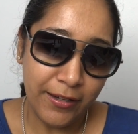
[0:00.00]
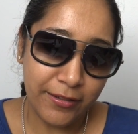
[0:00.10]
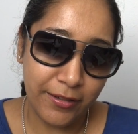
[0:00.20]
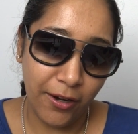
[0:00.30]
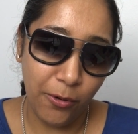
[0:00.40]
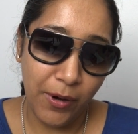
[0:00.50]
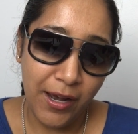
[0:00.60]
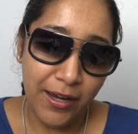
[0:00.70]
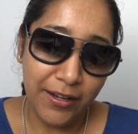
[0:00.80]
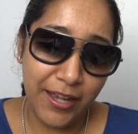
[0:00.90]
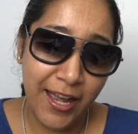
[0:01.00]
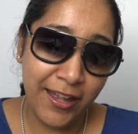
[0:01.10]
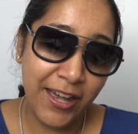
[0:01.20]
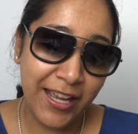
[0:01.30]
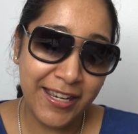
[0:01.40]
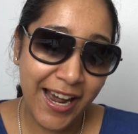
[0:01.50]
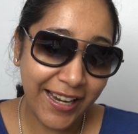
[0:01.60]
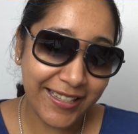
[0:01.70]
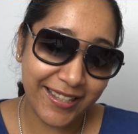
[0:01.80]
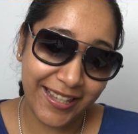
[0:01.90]
So the
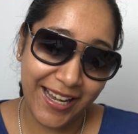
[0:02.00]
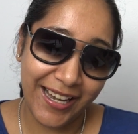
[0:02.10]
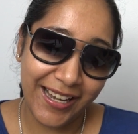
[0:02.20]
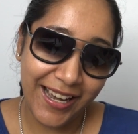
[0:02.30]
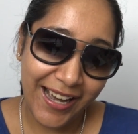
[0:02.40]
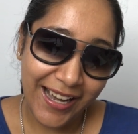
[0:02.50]
next thing